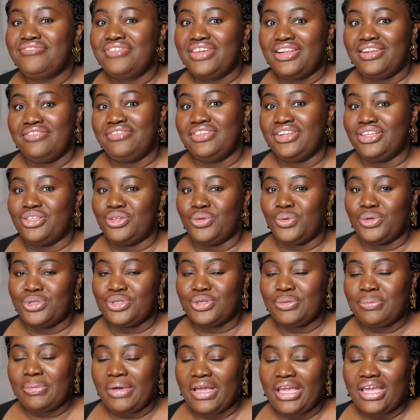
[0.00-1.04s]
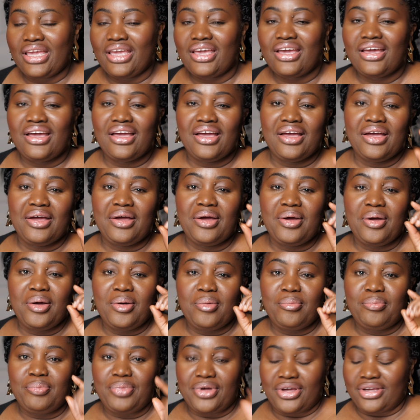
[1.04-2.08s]
really do want to make.
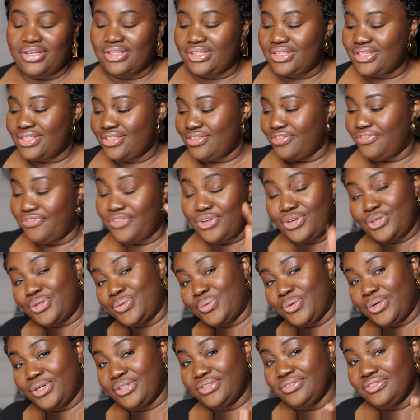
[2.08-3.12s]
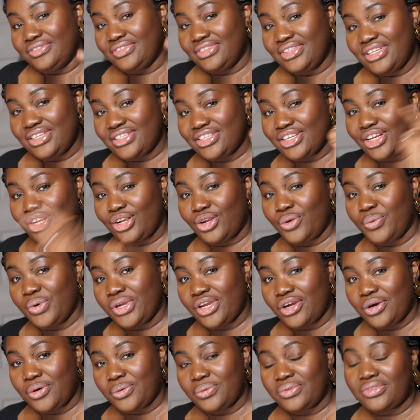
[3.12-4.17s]
But the first one is a Chloe
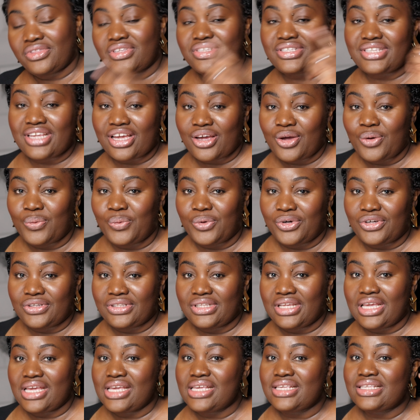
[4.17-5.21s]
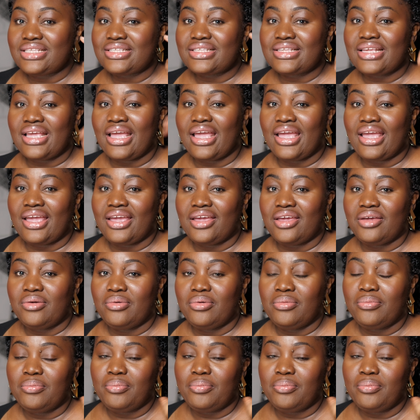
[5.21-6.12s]
coat. The second one is a